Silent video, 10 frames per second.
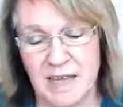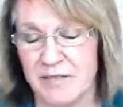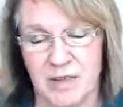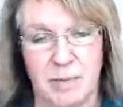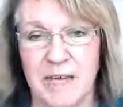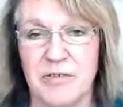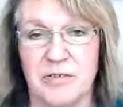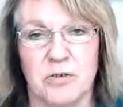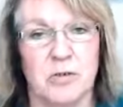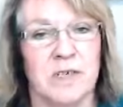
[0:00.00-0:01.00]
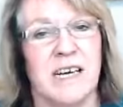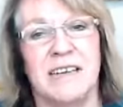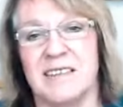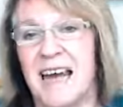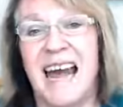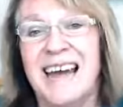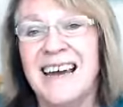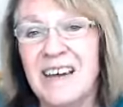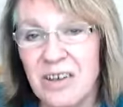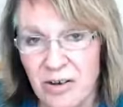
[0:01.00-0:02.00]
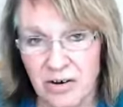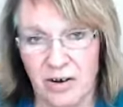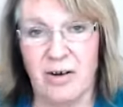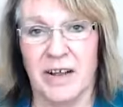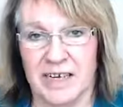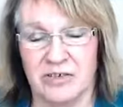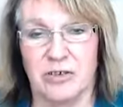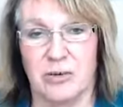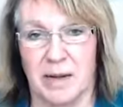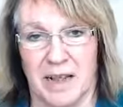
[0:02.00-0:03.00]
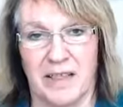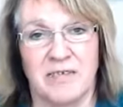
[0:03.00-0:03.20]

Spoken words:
Somebody else has organized it, not a lot I can do about it.